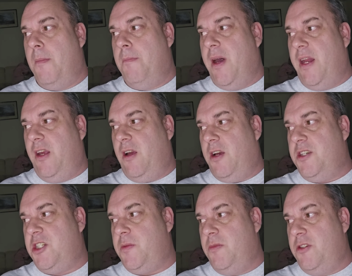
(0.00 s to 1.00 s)
Many
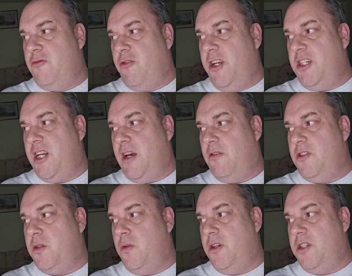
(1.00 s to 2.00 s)
customers reached out
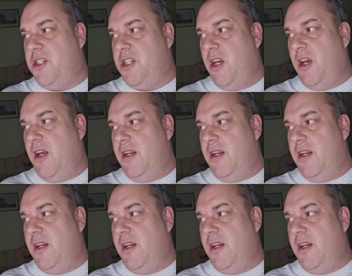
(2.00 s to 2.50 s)
to us,